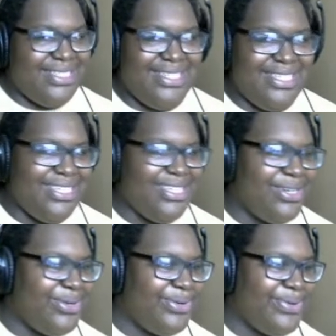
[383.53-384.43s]

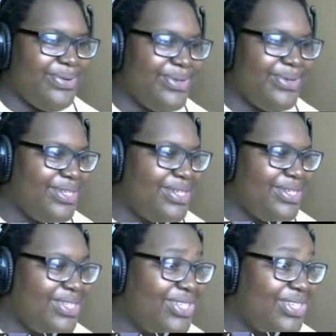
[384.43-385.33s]
Yo,
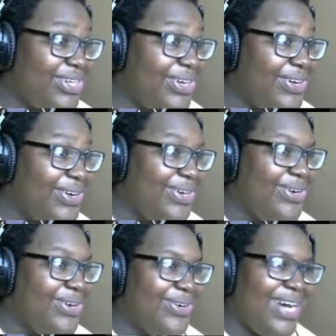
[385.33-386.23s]

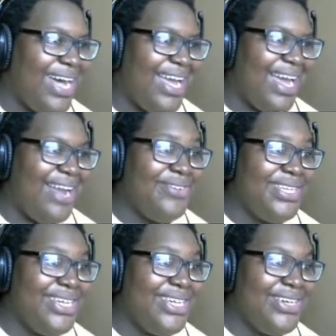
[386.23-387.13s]
I
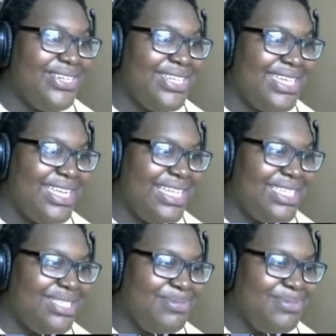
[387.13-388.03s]
really heard nothing like
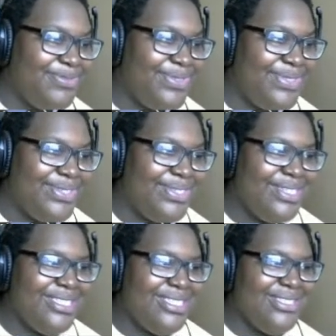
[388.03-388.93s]
this before.
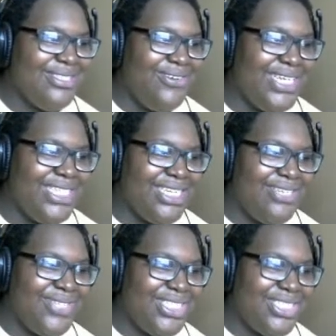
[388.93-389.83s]
So great job to
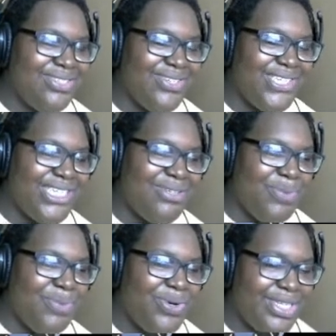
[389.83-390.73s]
Rustage, great job to
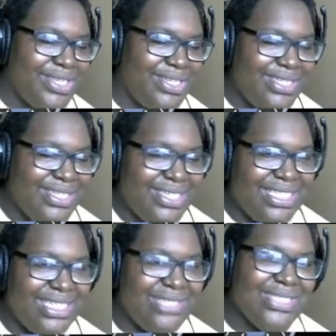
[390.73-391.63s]
Broken.
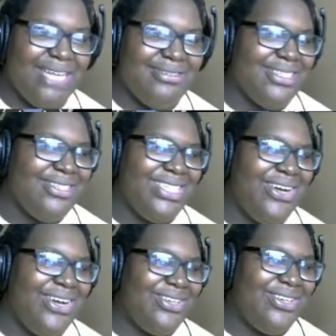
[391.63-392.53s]
This was absolutely
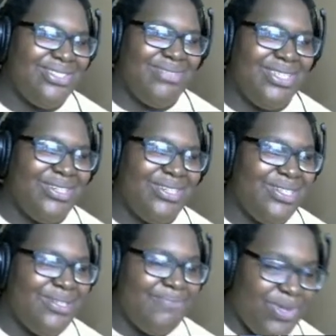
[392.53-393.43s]
awesome, y'all.
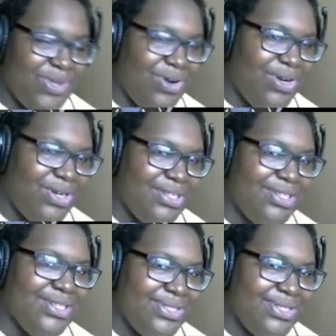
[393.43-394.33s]

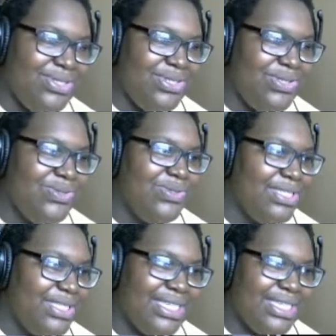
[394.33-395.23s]
On to
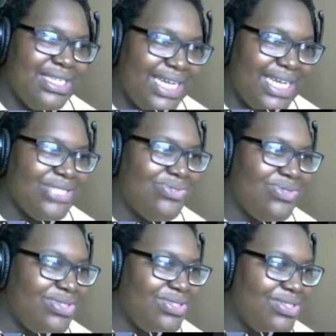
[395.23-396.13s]
the next
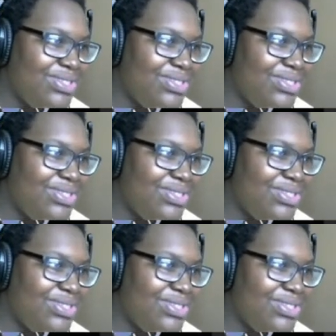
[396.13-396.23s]
one.